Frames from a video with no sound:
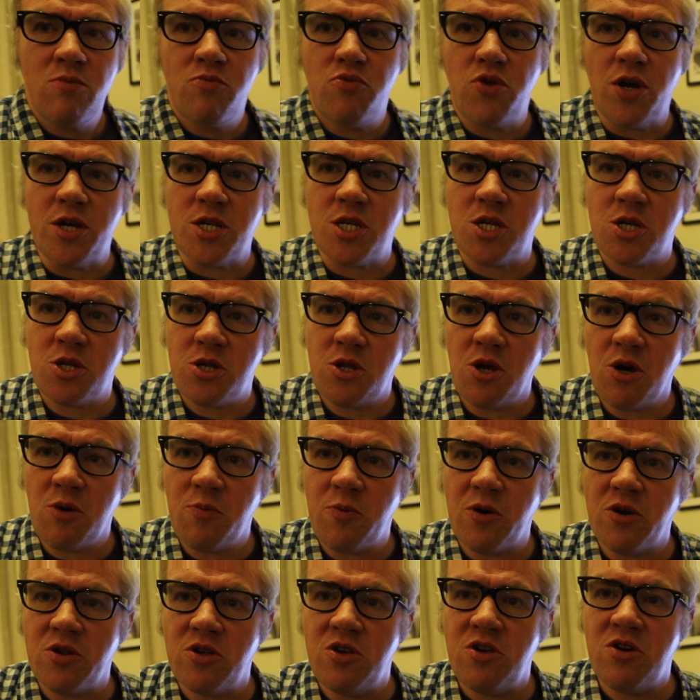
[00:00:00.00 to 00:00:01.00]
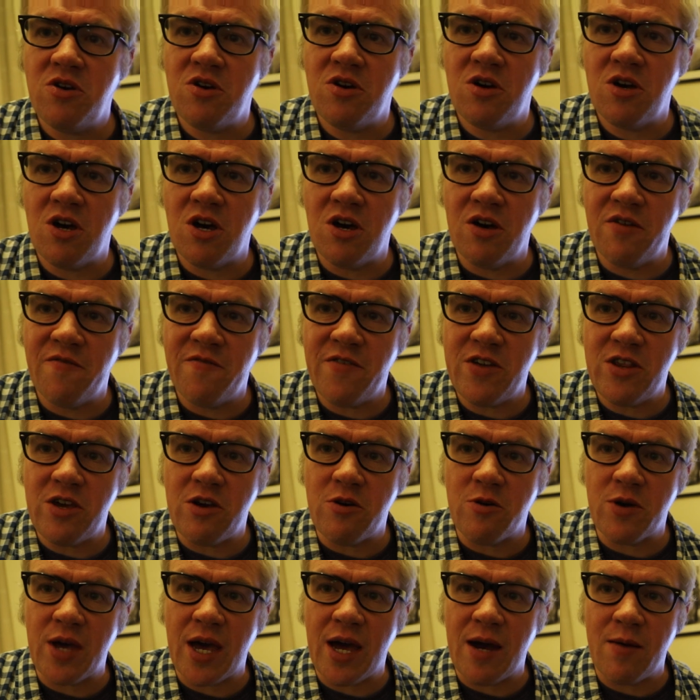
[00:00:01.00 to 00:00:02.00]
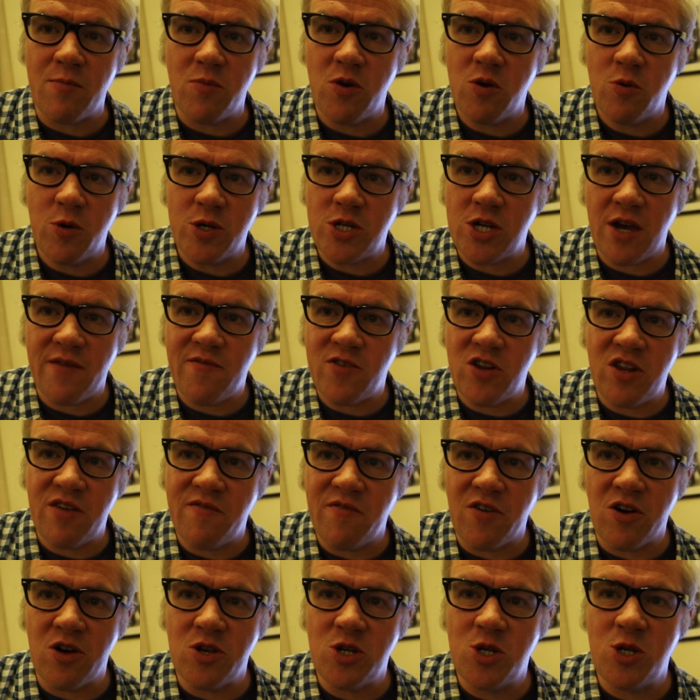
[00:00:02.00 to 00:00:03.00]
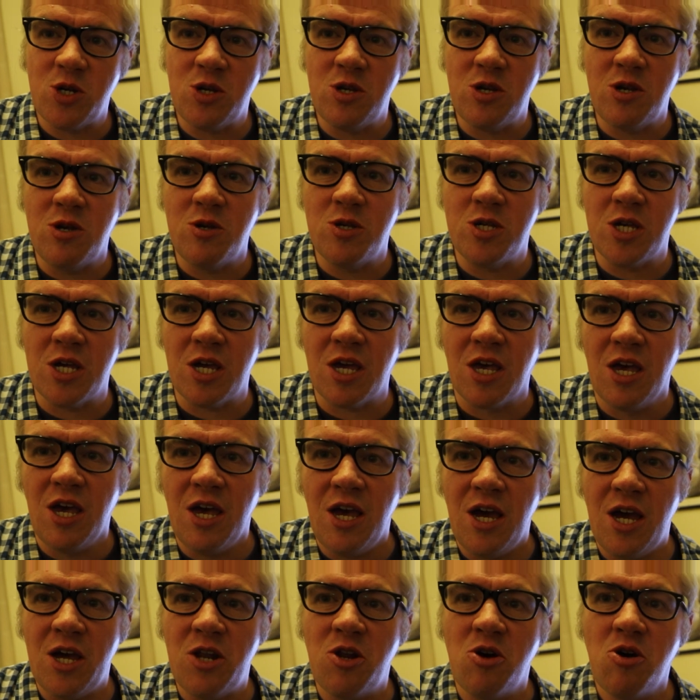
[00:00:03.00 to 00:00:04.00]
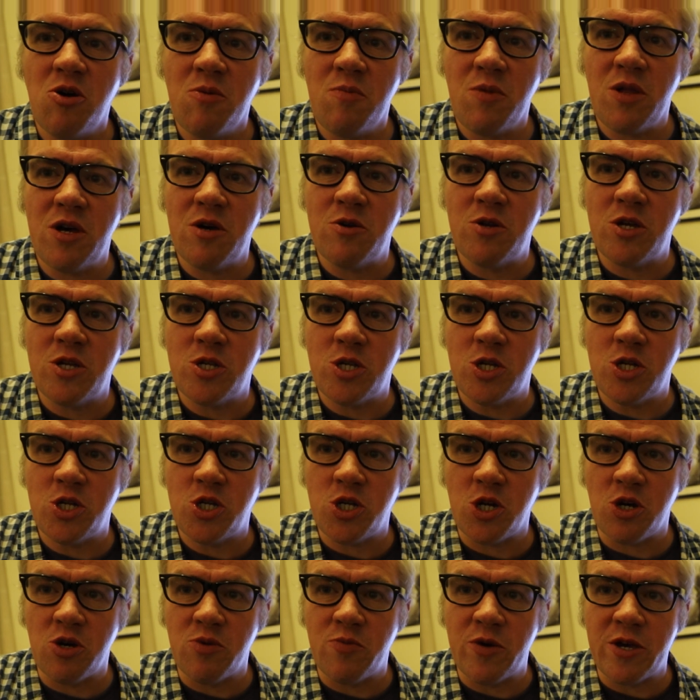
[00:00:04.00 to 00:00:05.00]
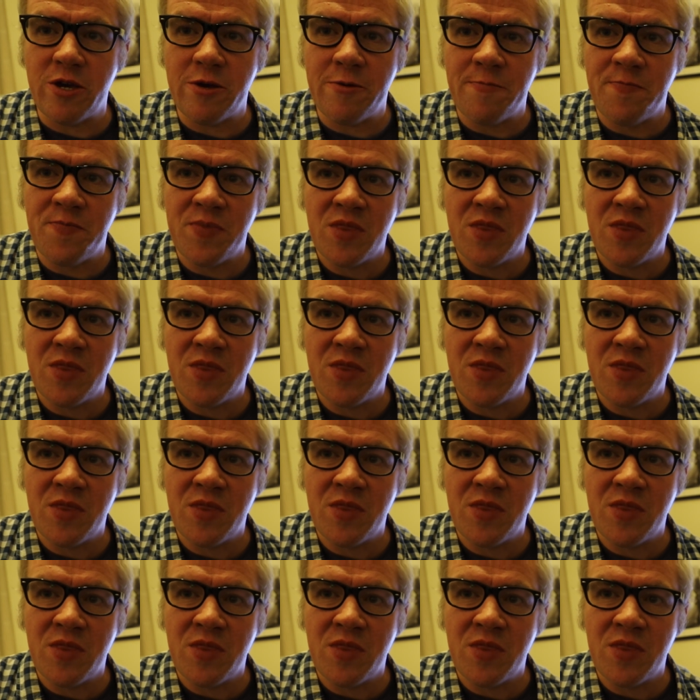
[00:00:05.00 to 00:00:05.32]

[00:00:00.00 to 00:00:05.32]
press stop on your uh, video camera, whichever device you're using, and upload it to Showbie.